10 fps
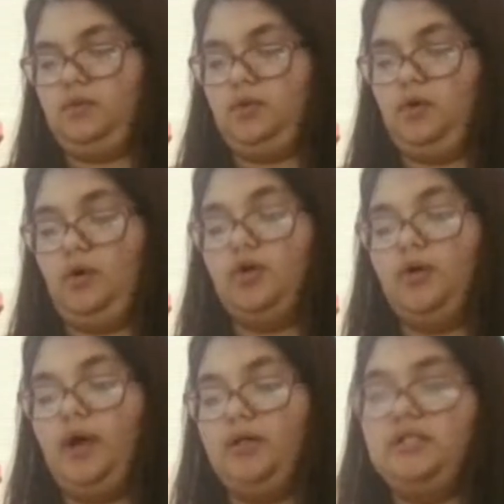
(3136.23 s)
Or know
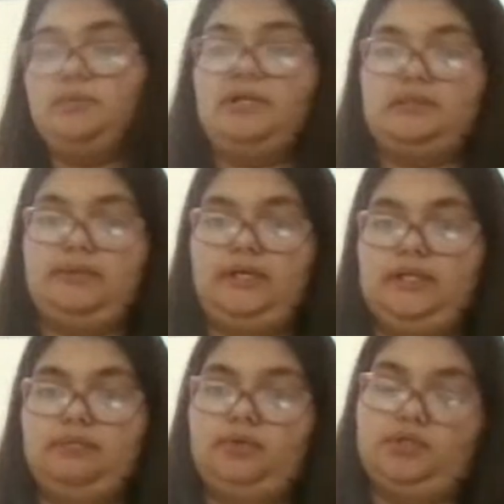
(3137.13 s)
how to speak Spanish,
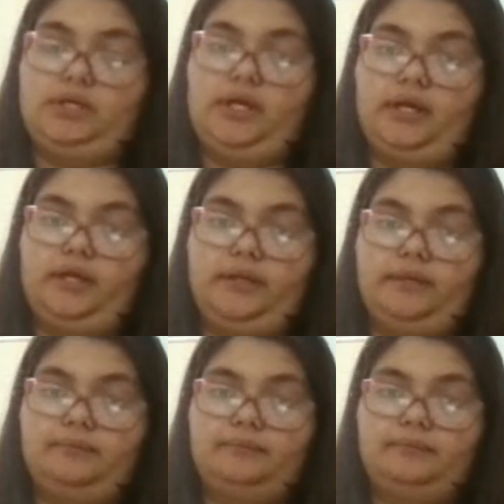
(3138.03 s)
most likely.
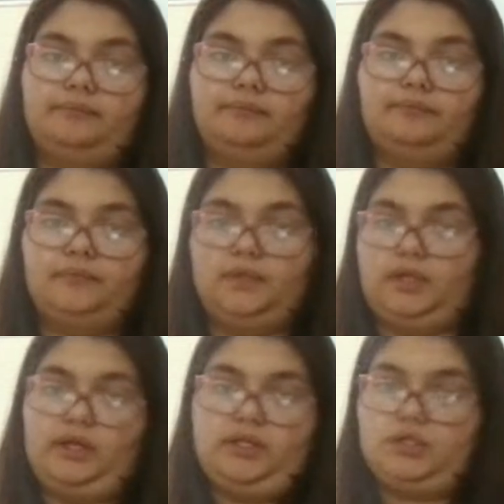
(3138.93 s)

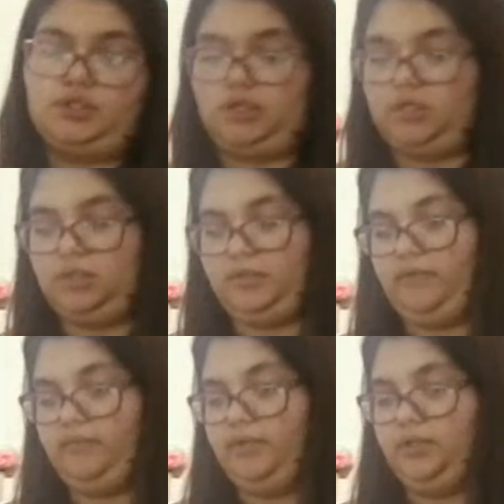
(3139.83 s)
It's just not something I've
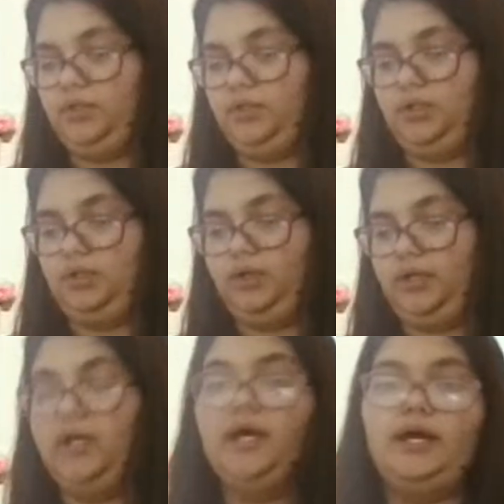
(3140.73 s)
been interested in learning.
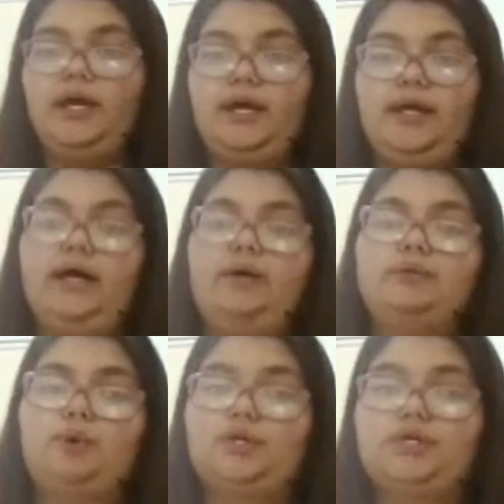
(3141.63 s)
Heck, I was
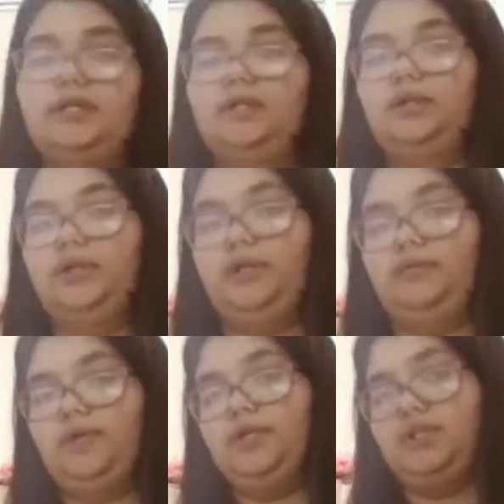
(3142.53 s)
more interested in learning
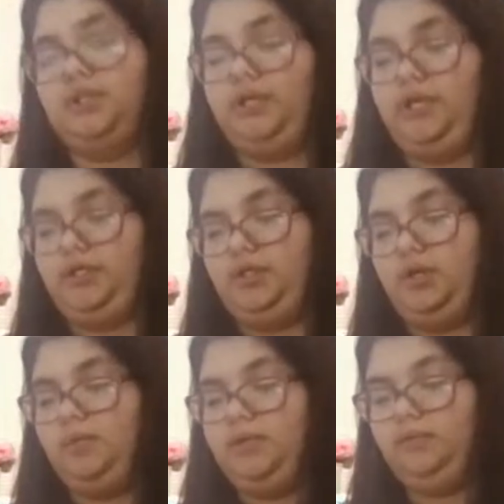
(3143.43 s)
Russian and
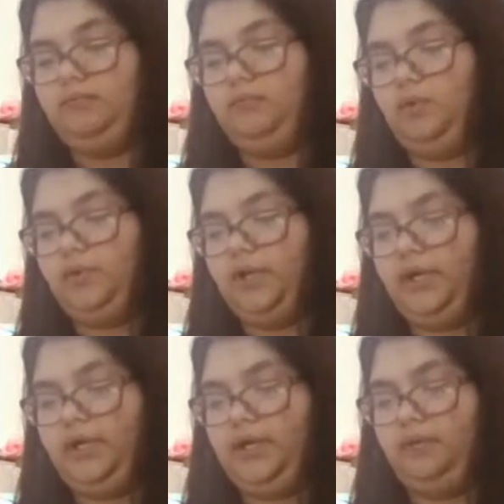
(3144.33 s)
German more than I
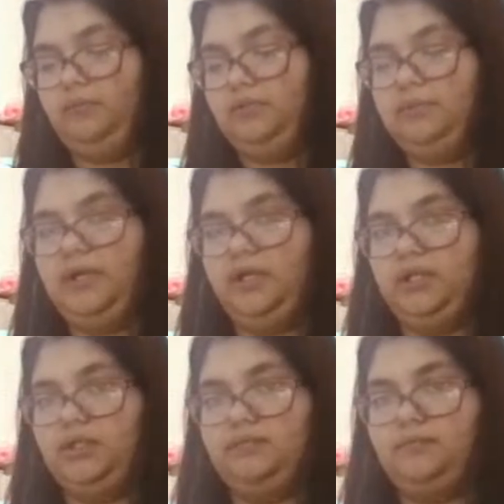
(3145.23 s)
am Spanish.